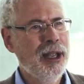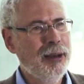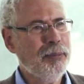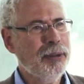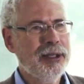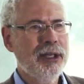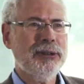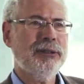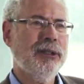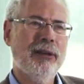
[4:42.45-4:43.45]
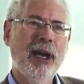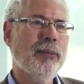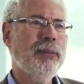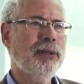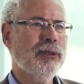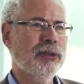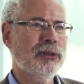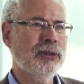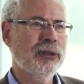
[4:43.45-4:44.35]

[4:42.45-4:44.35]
and potentially are out of business.